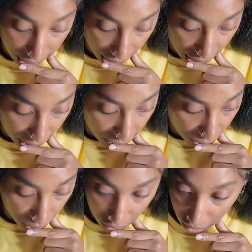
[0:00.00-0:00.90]
It just
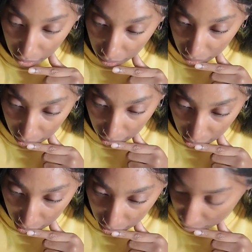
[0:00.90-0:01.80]
wasn't
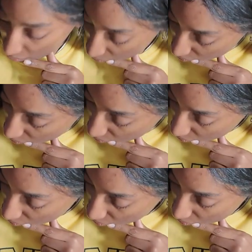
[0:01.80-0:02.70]
consistent because over
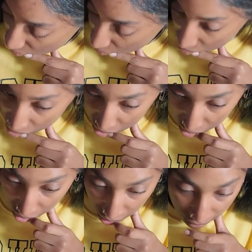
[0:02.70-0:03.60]
time,
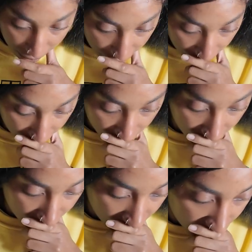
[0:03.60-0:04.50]
things change, prices
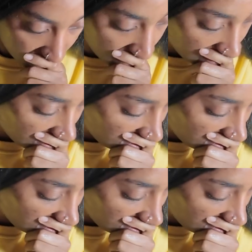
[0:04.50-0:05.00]
change, products